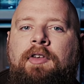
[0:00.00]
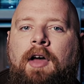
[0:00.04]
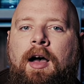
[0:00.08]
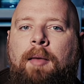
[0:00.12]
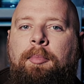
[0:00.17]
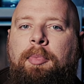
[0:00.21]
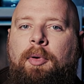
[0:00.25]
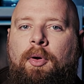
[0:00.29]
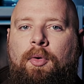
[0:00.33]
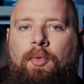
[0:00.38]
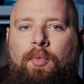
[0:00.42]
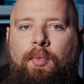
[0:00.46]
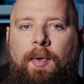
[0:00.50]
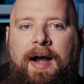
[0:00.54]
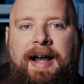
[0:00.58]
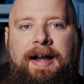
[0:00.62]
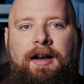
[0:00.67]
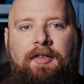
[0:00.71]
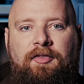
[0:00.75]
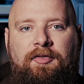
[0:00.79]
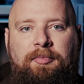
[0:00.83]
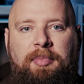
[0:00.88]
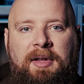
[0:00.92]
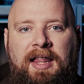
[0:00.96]
up, Rain
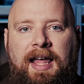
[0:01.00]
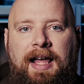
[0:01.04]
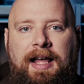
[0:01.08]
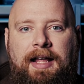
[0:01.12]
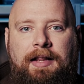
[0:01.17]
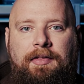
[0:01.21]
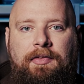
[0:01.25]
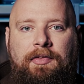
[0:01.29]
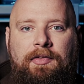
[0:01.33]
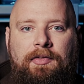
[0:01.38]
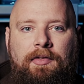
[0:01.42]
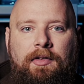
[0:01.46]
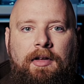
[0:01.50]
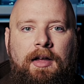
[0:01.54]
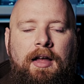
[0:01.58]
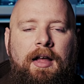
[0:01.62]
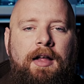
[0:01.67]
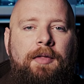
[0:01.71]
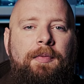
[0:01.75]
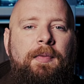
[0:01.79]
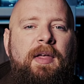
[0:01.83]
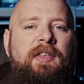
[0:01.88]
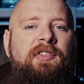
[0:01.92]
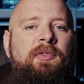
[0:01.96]
of Blades.
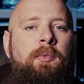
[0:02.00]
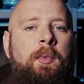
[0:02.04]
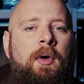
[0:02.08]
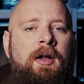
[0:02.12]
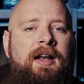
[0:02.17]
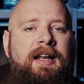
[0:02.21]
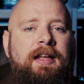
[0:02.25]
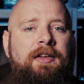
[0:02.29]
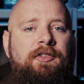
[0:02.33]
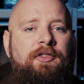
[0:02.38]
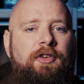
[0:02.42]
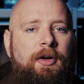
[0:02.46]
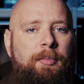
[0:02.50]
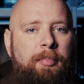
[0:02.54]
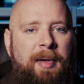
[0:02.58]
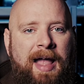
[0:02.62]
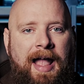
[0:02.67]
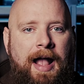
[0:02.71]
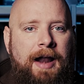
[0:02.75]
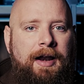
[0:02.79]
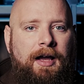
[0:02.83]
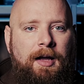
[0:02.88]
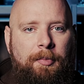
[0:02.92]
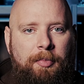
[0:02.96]
This one is your
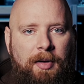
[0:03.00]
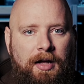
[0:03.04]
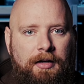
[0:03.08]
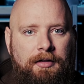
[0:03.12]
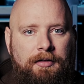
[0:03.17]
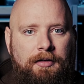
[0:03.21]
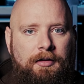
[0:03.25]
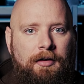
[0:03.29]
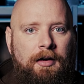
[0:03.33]
panic button.